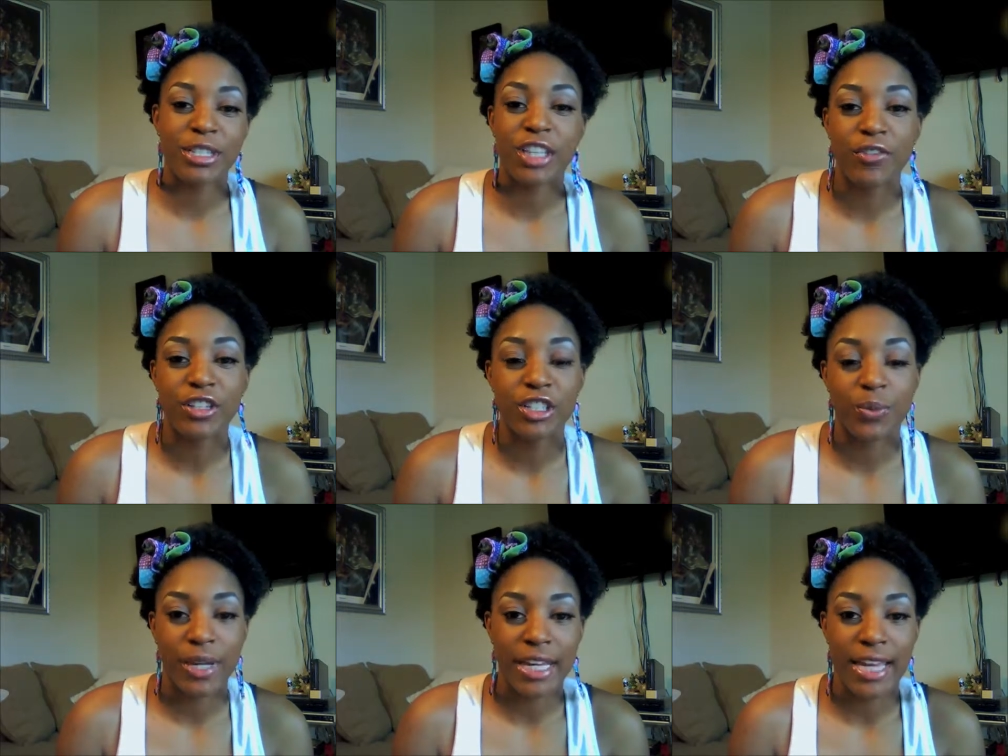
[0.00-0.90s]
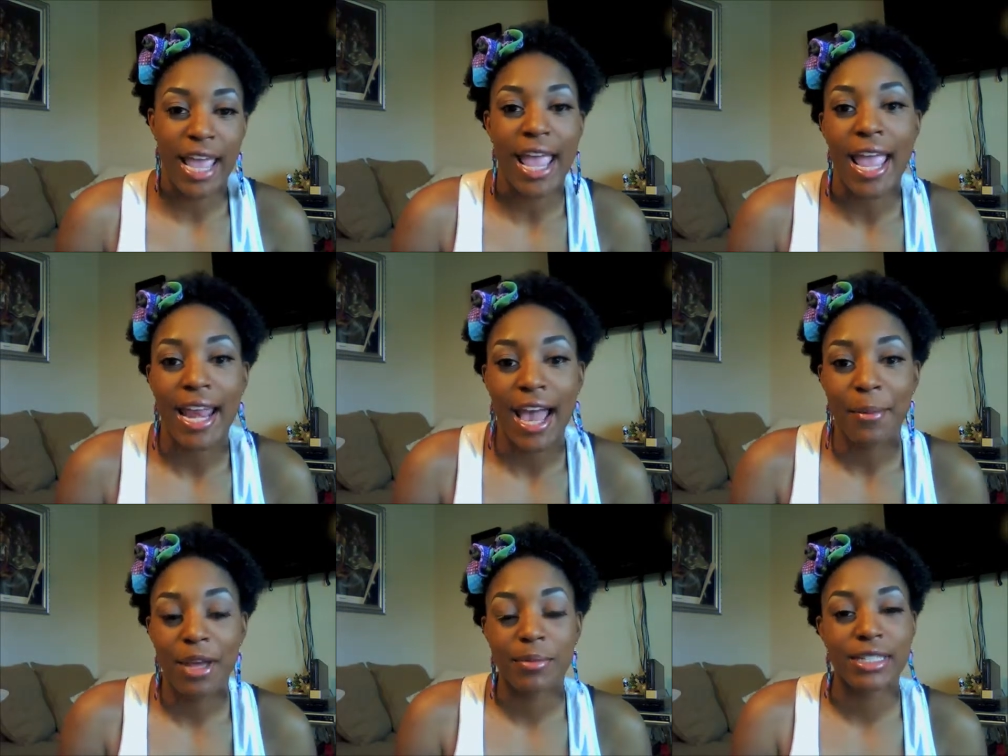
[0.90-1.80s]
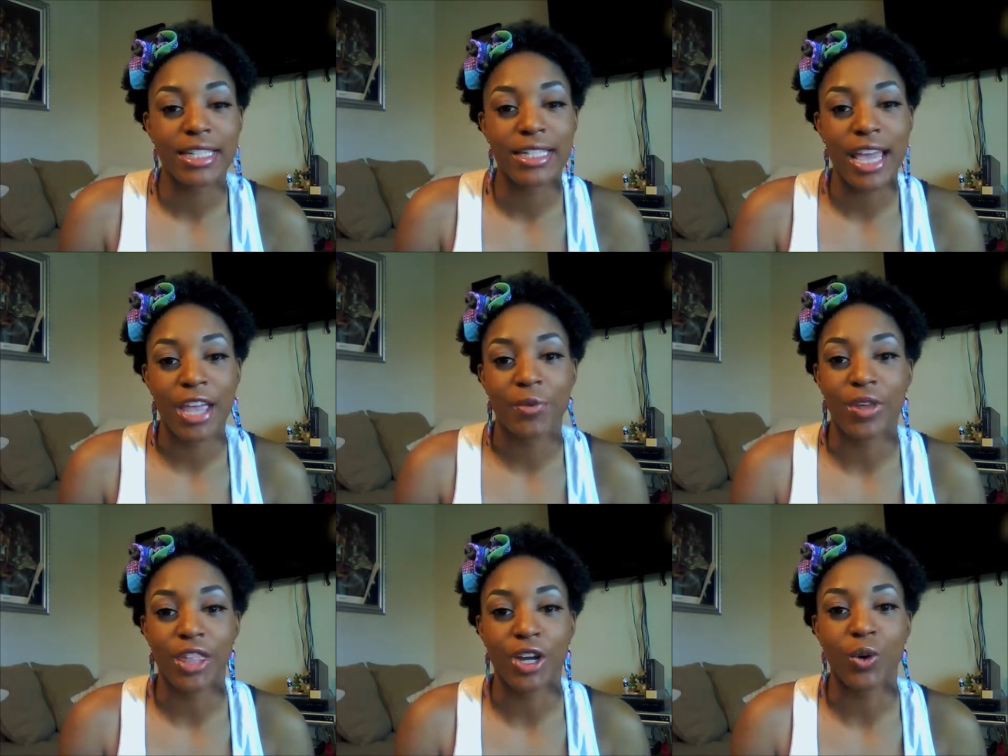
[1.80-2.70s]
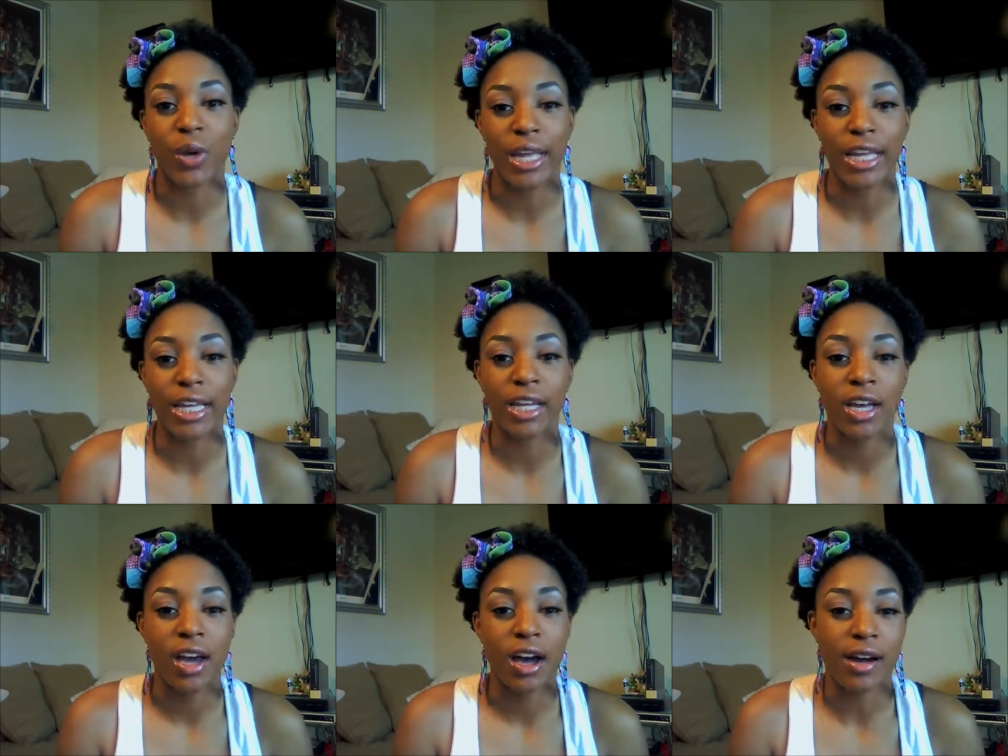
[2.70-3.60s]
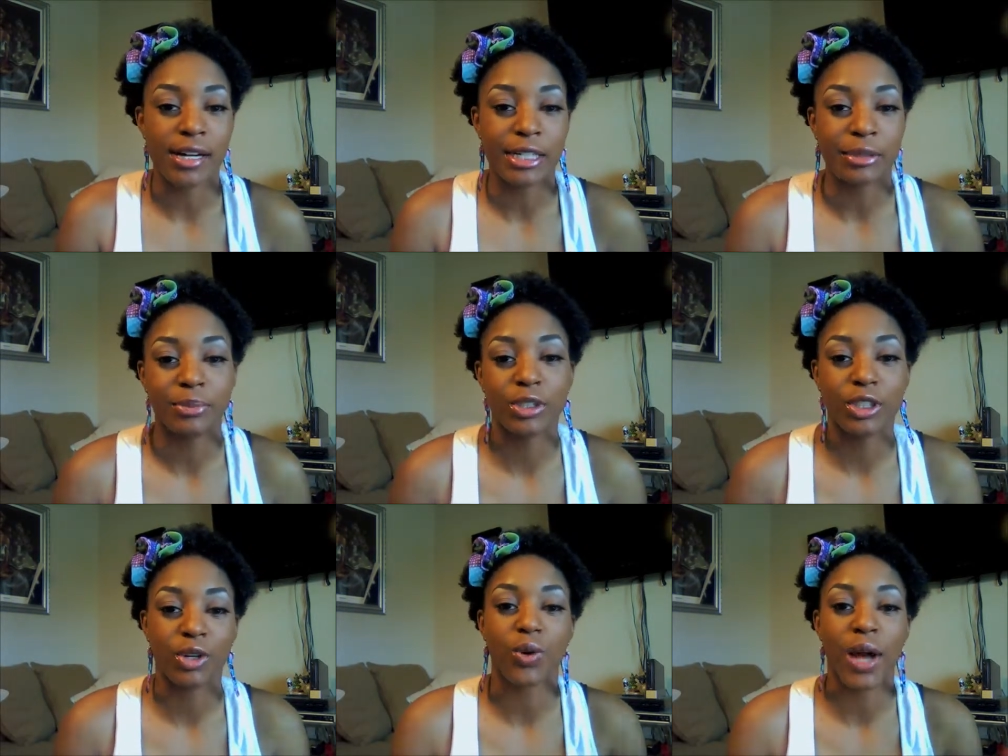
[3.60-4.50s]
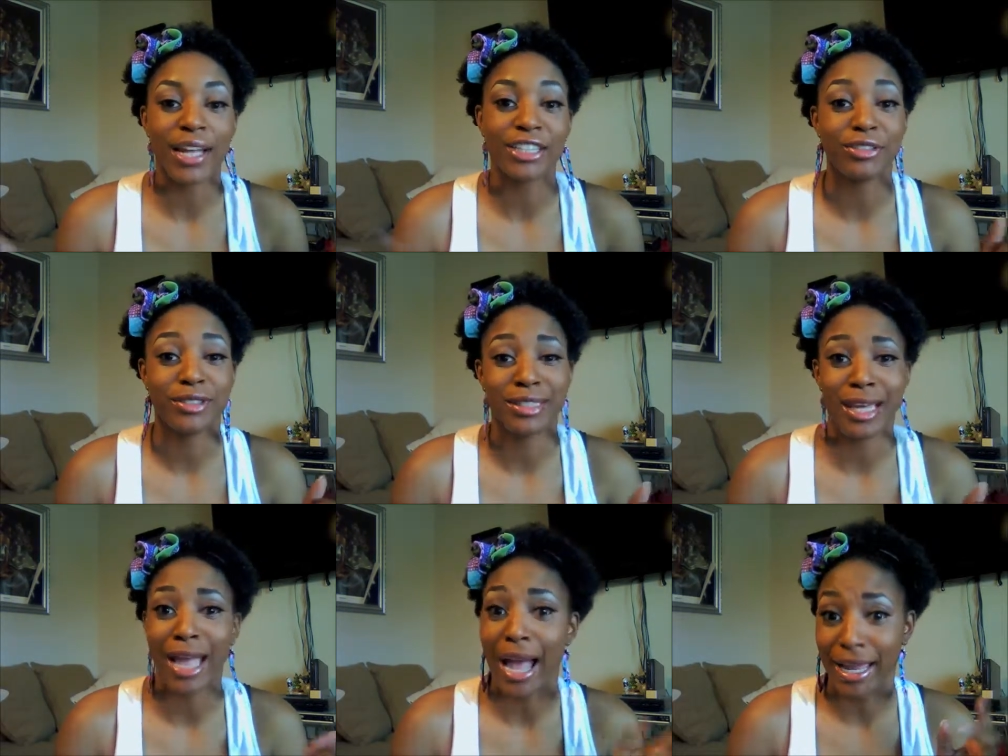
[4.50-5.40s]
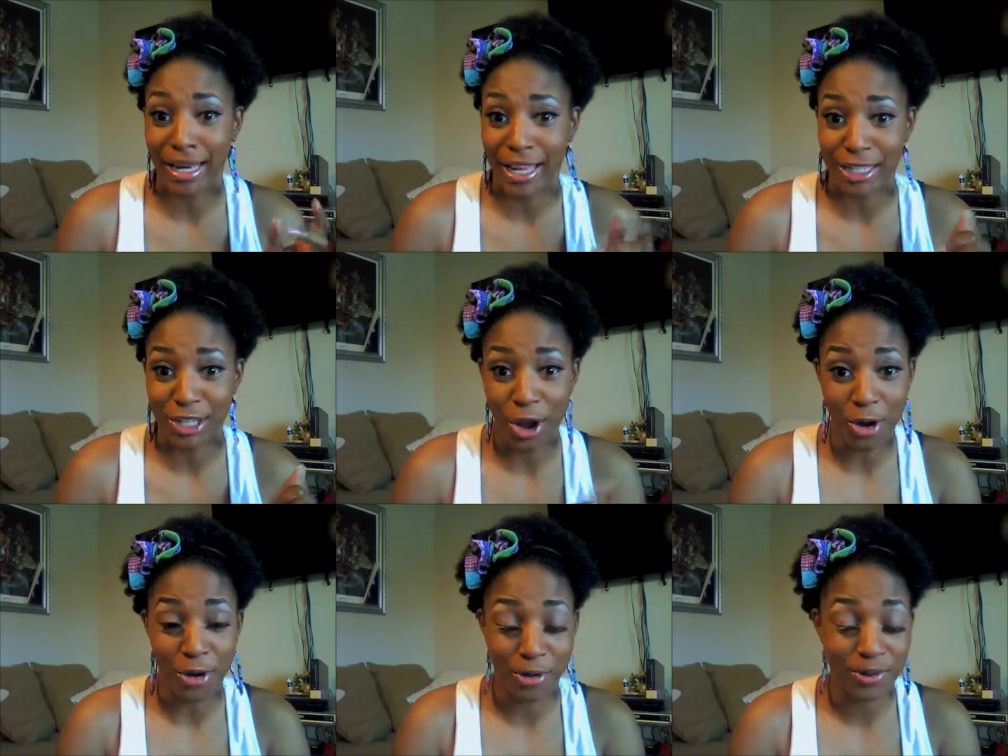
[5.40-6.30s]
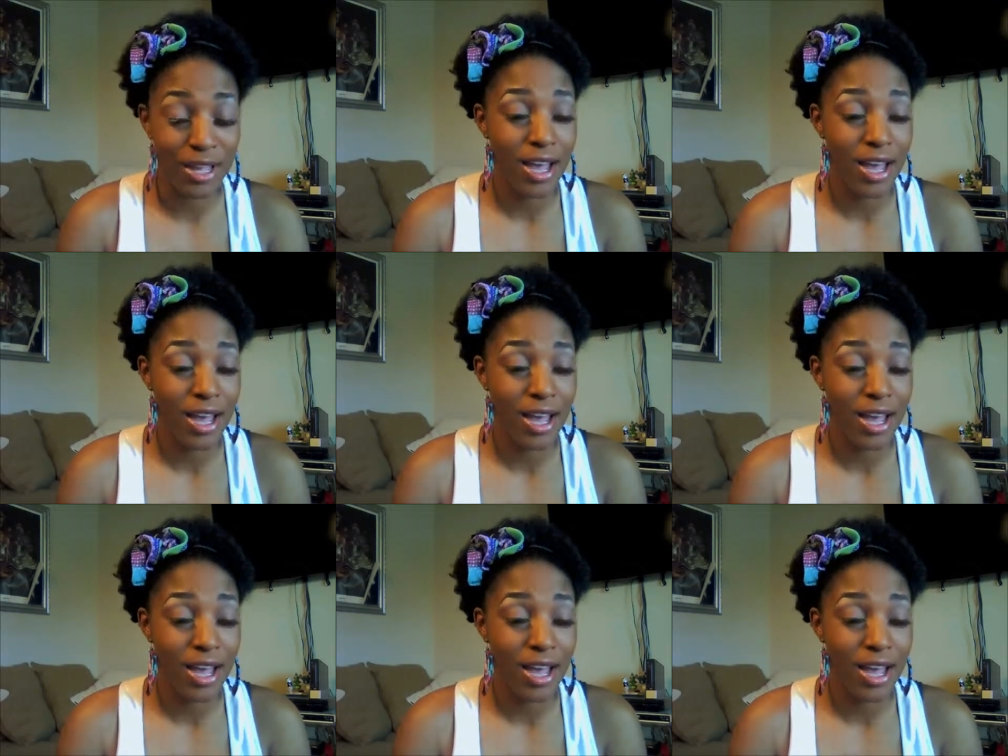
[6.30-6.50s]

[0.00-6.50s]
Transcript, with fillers: Miss Soft and Sweet, and I'm coming today with a quick um, little, I guess you could say, eyelash haul.